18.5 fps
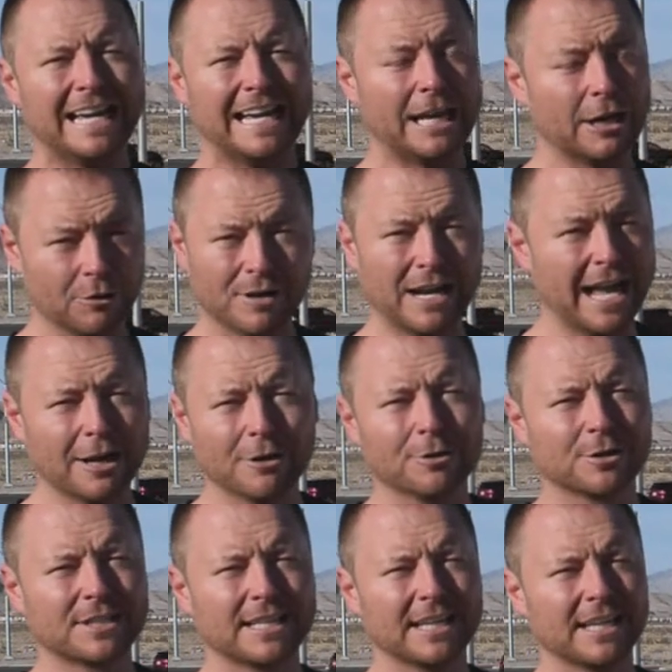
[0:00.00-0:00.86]
here in
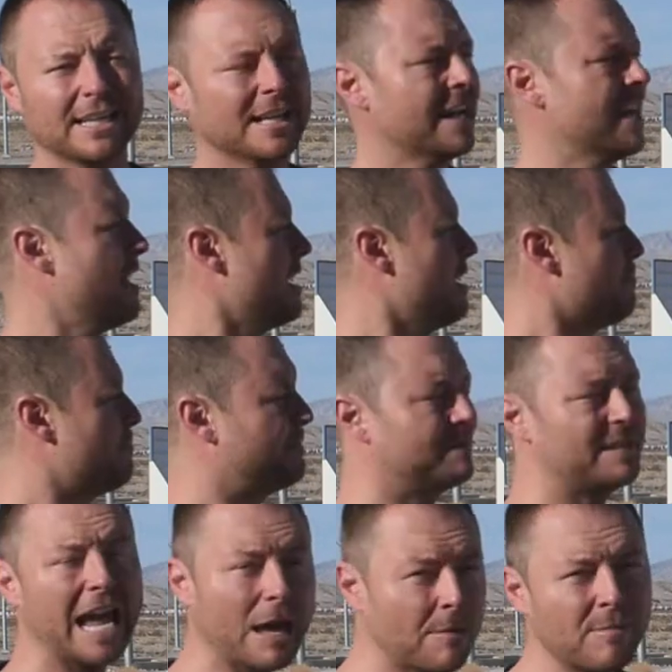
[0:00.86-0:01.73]
Henderson.
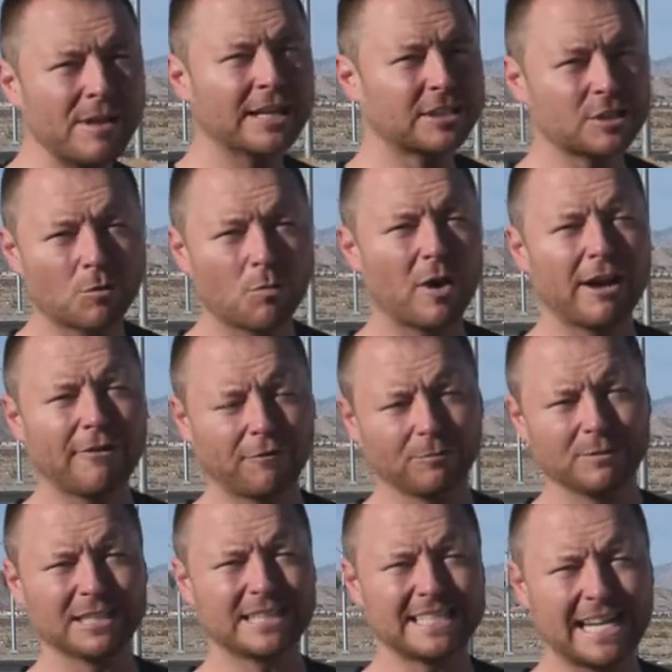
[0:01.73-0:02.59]
ten minutes away
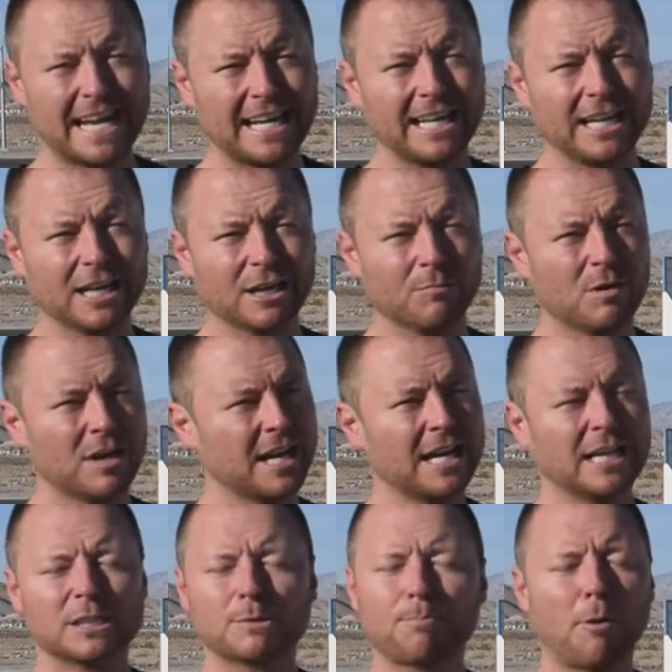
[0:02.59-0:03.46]
from the stadium.
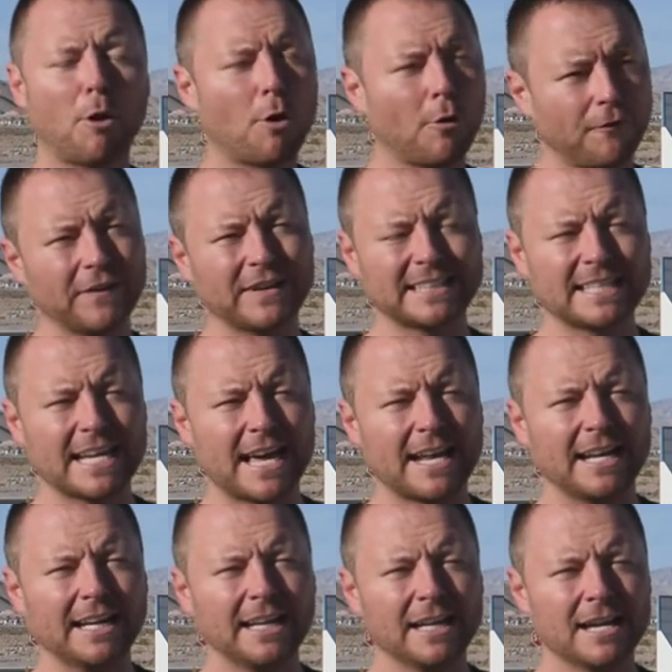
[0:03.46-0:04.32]
It's perfect
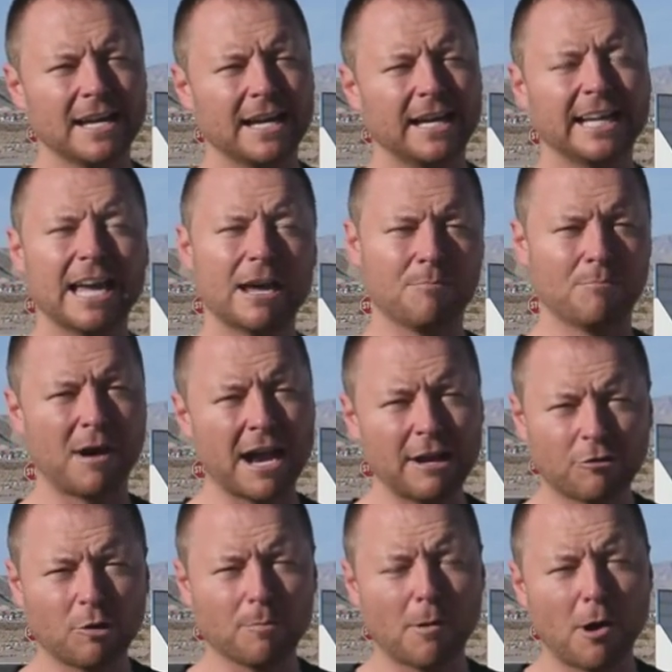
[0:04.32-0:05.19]
setting. Again,
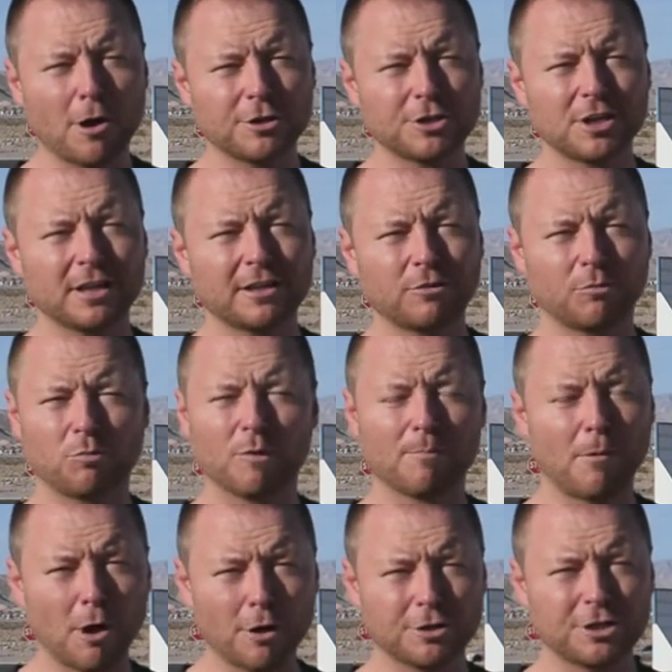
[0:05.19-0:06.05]
Mike Rebarchik,
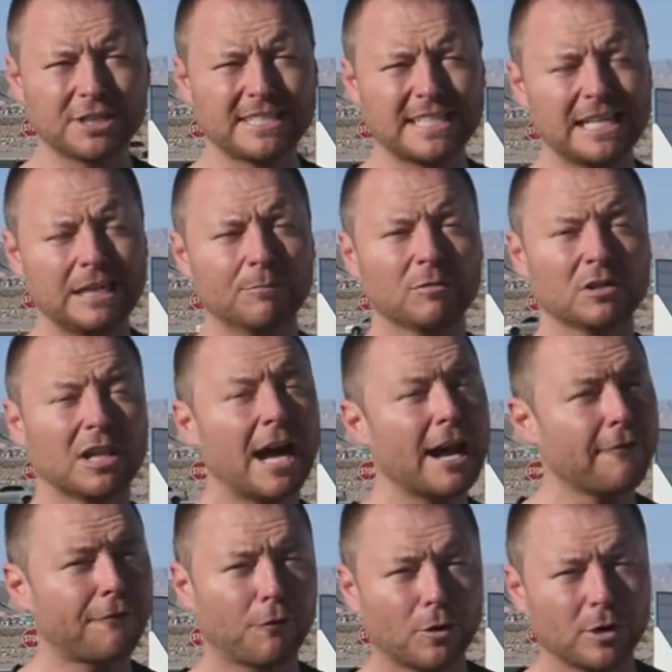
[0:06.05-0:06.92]
Rebarchik team,
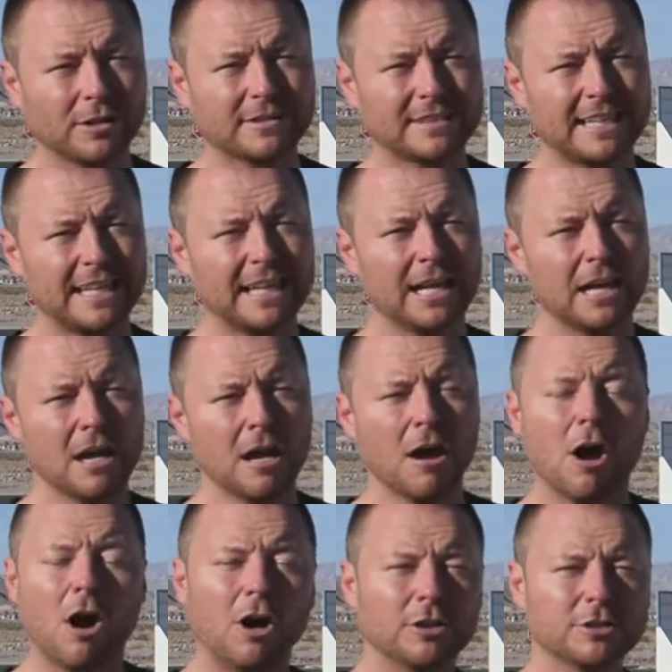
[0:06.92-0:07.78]
Life Realty.
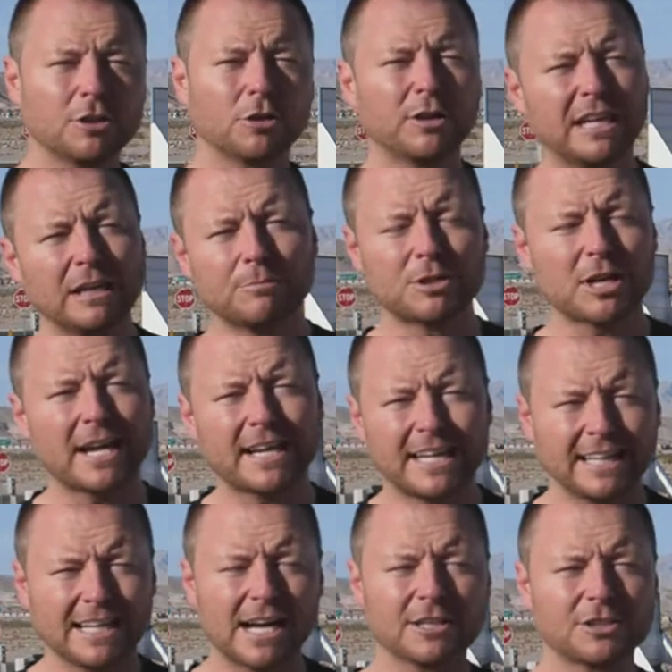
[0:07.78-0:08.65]
Also keep
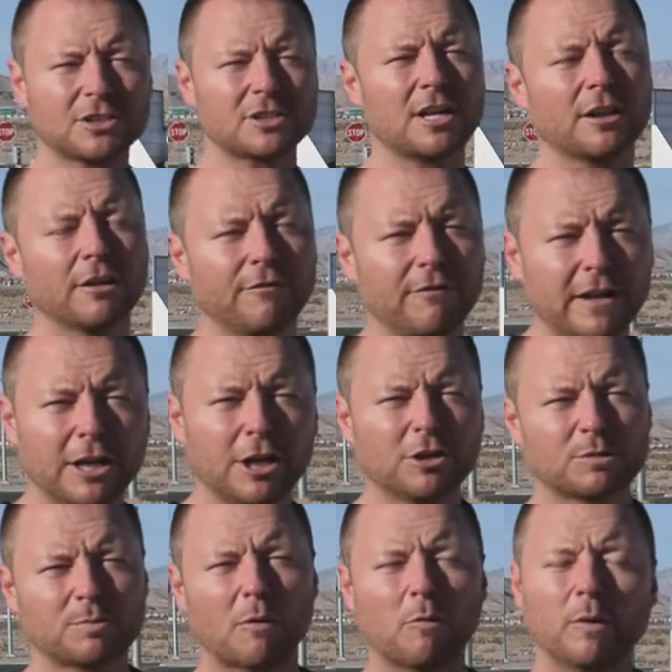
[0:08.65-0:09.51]
checking not just on the
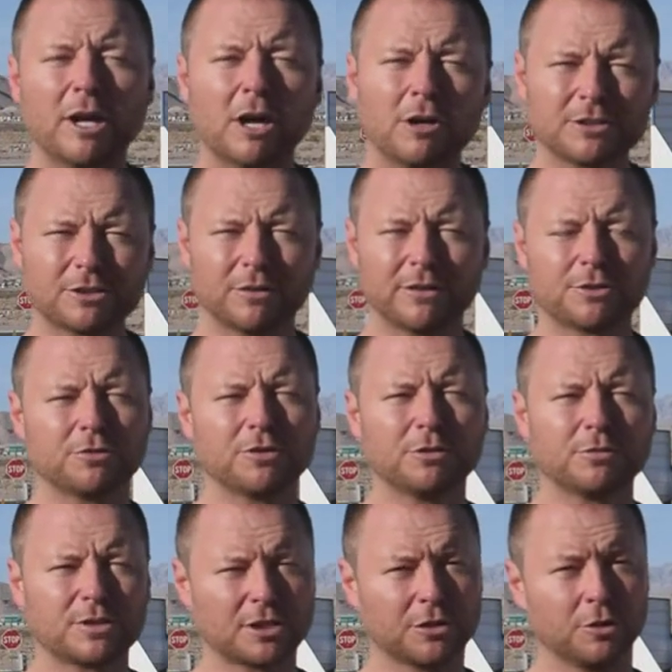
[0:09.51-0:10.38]
videos, but we also
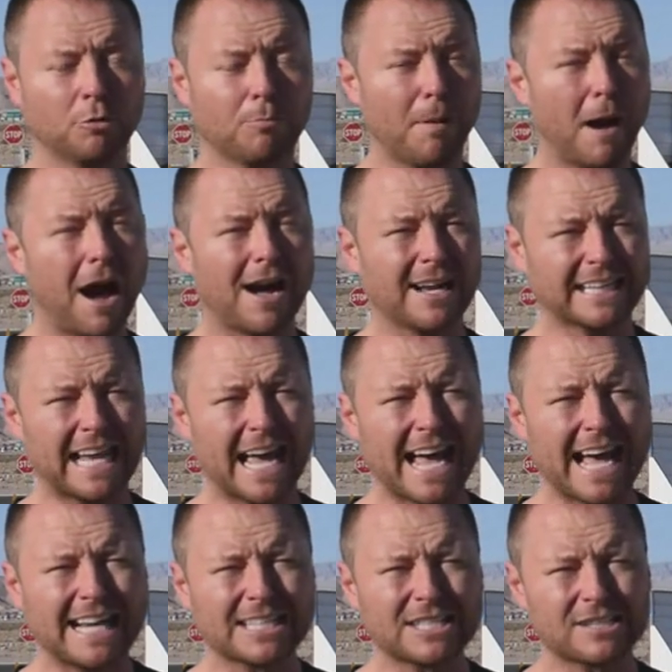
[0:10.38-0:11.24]
introduced a new
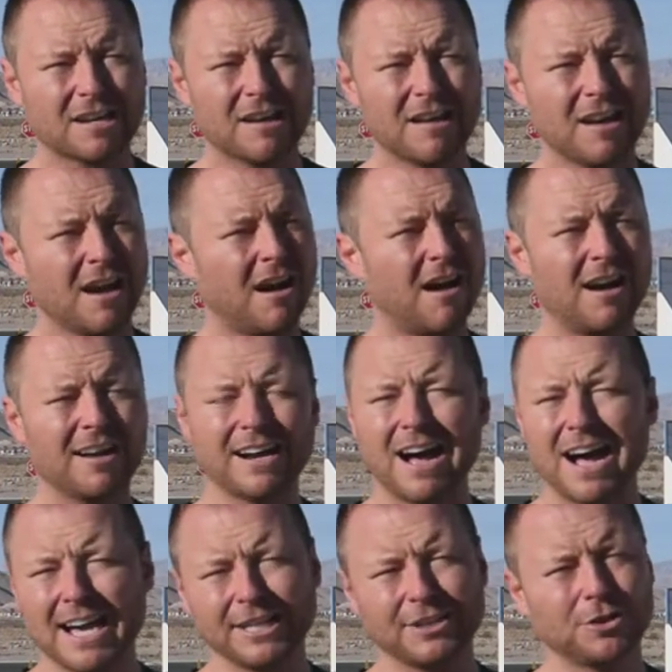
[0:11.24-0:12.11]
podcast on
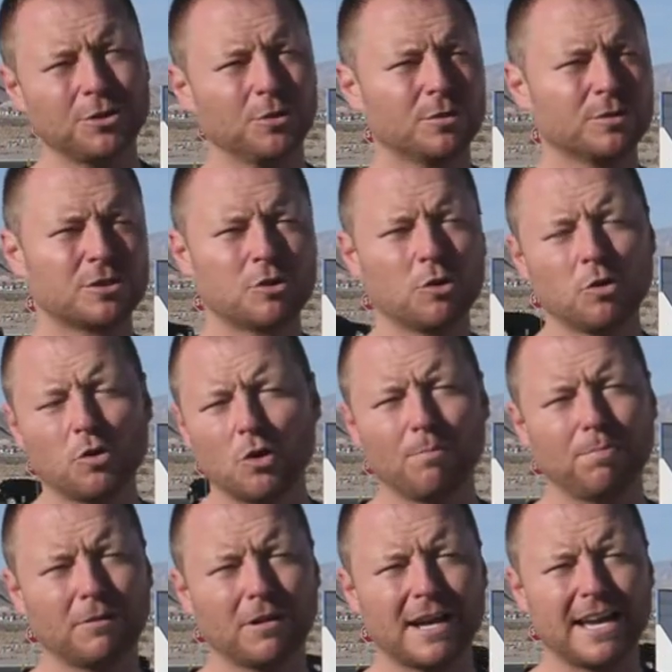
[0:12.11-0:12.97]
iTunes,
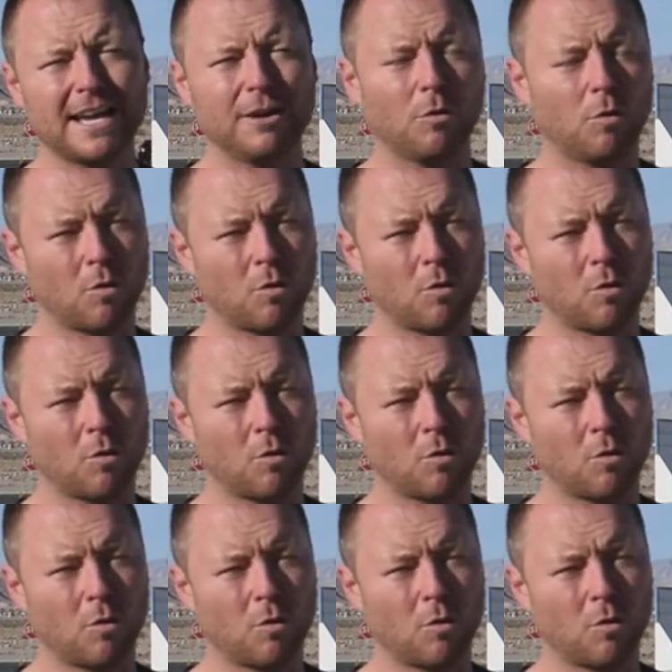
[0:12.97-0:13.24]
Google Play,